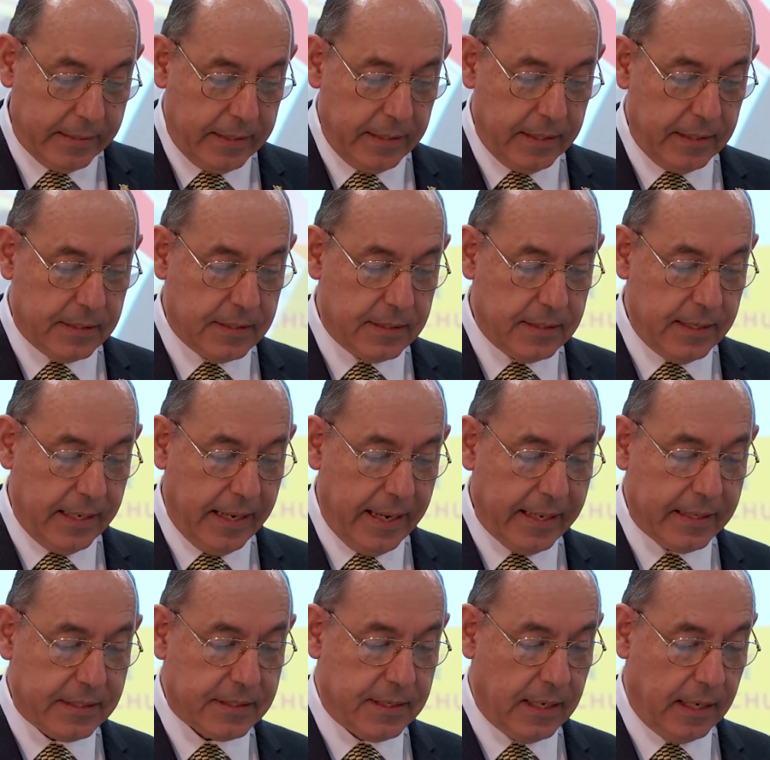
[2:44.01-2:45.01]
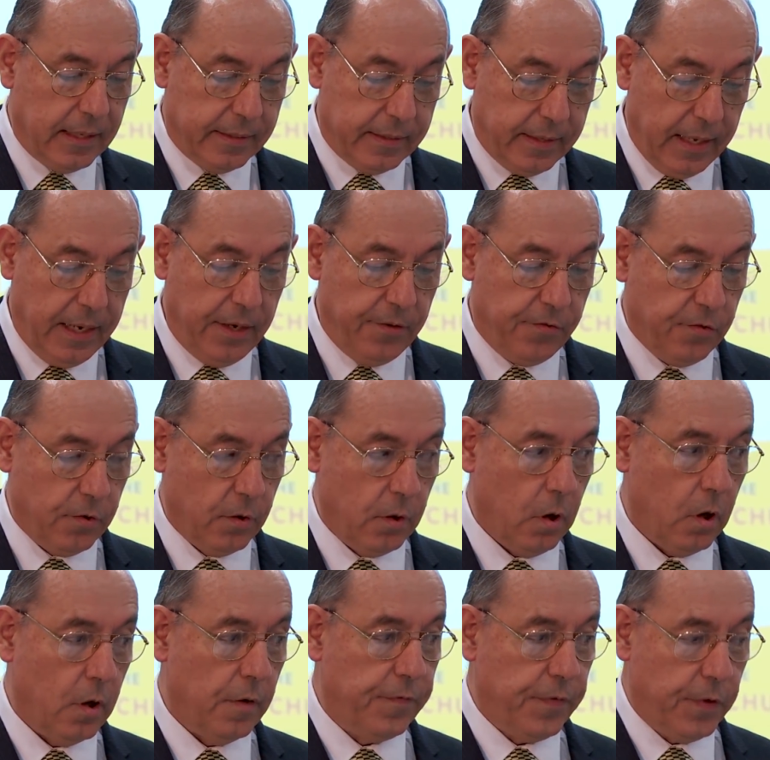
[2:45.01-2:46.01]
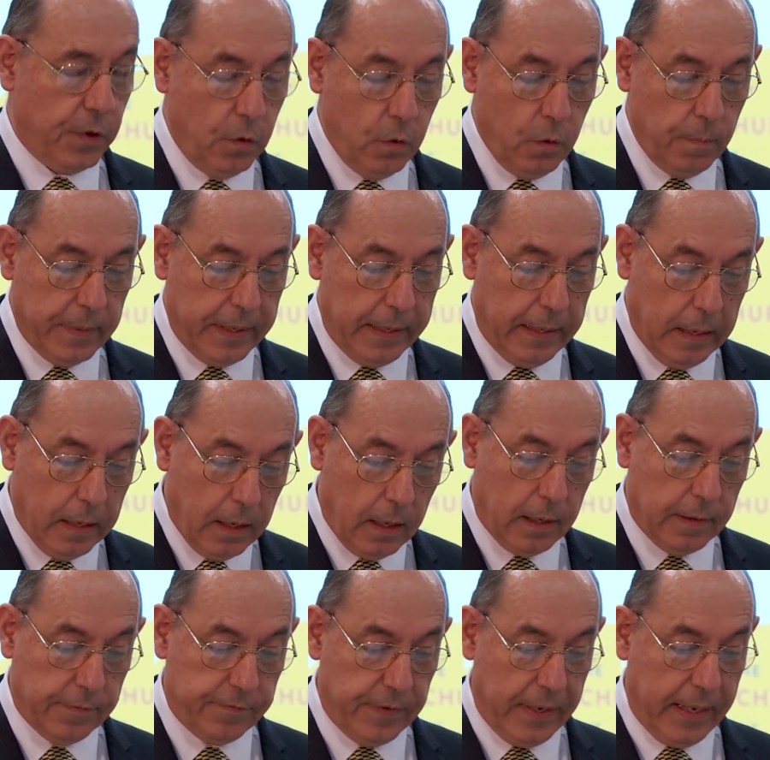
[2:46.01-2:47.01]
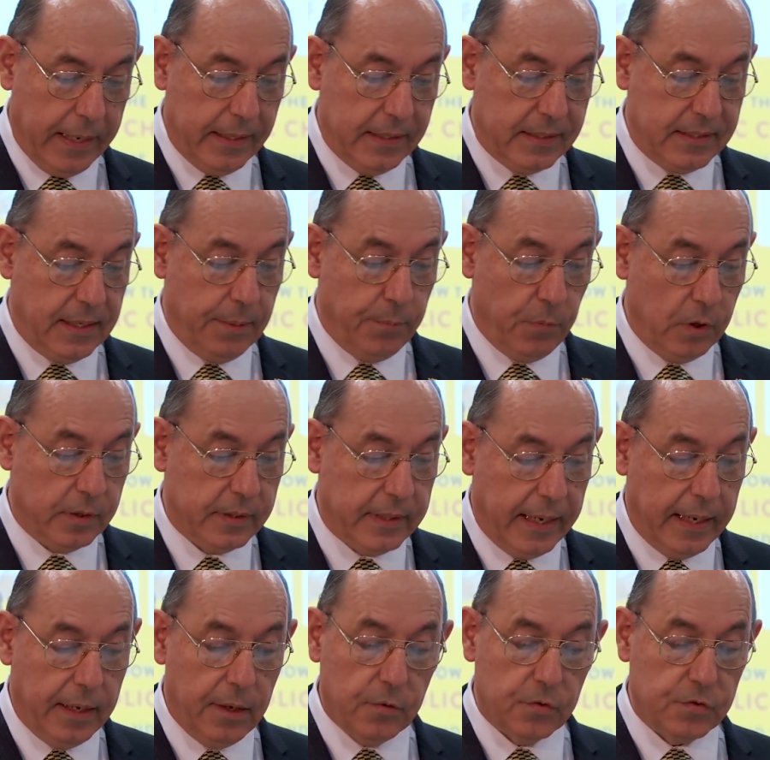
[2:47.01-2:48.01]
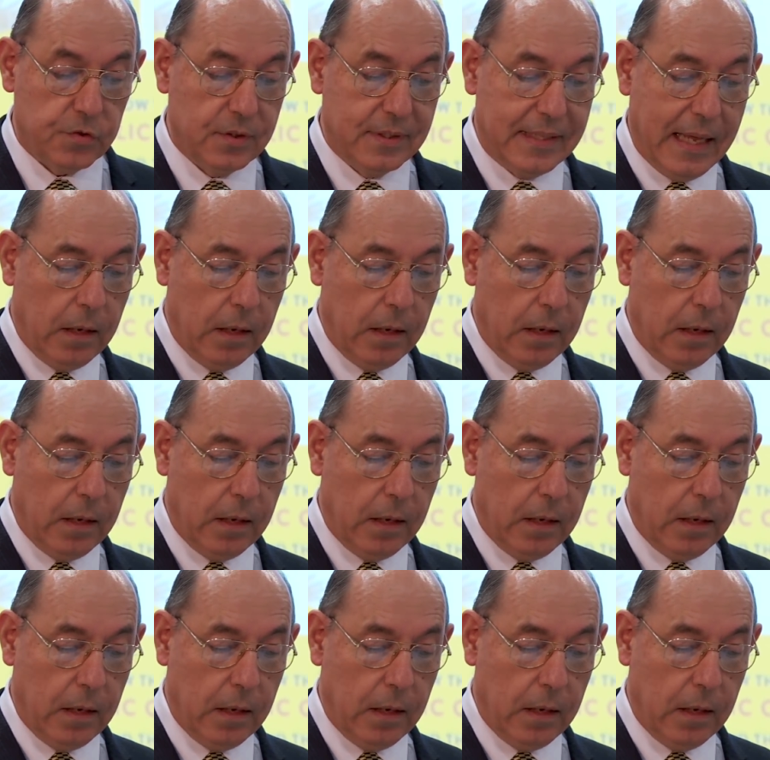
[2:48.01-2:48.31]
This exaltation of human love and simultaneous